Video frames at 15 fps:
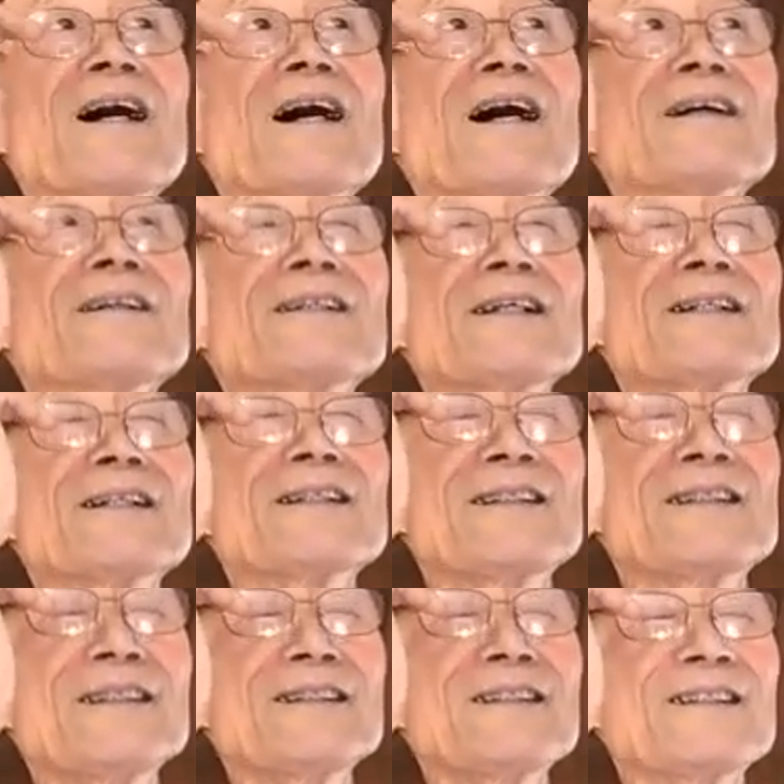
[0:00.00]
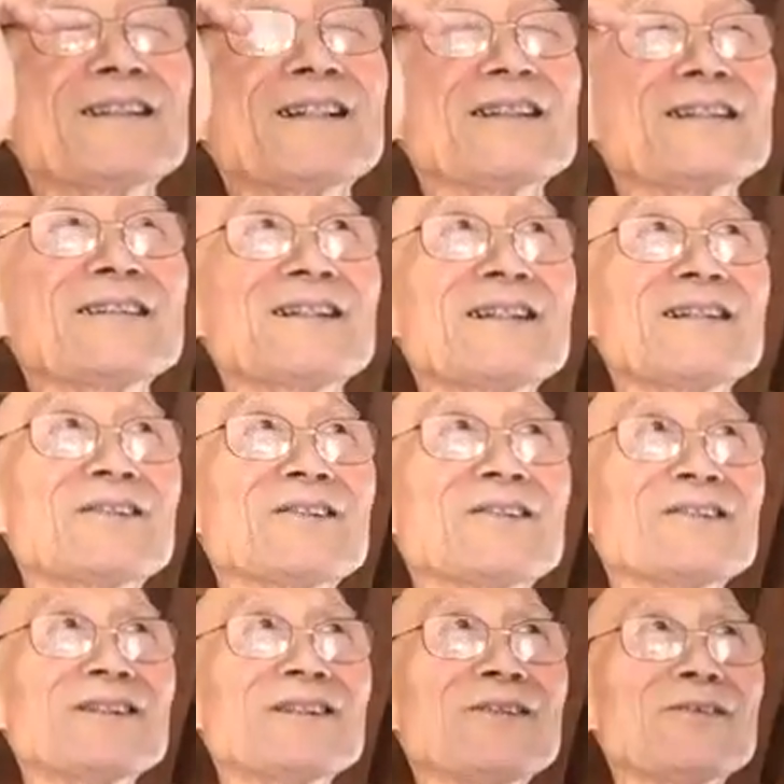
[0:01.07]
reality is nothing
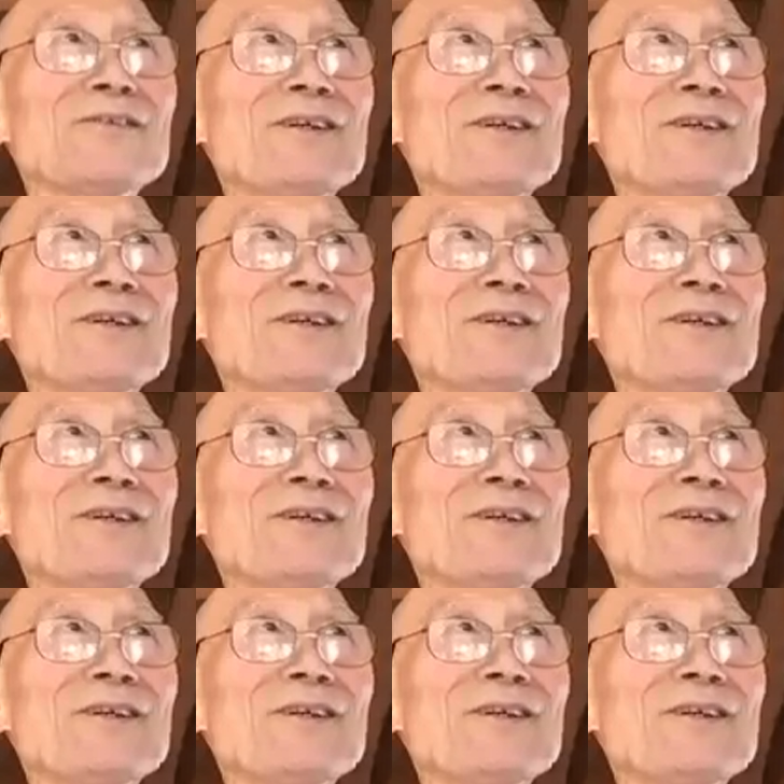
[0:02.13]
concerned